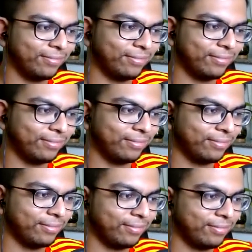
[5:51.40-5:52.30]

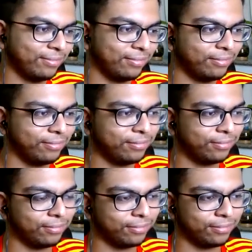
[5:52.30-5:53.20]

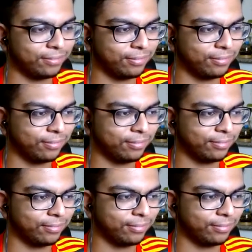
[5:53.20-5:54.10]

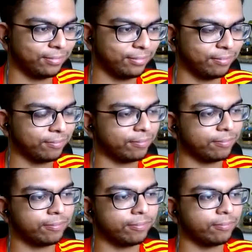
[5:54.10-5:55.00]

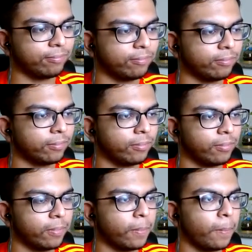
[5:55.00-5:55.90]

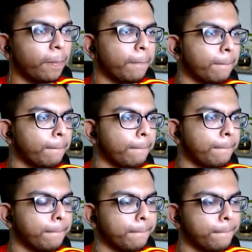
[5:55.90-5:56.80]

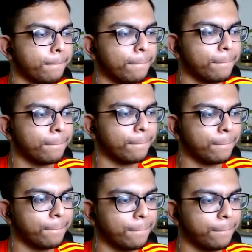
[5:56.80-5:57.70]

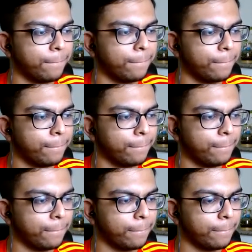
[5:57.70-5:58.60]

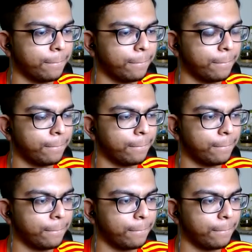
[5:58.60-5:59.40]
The person shown says nothing.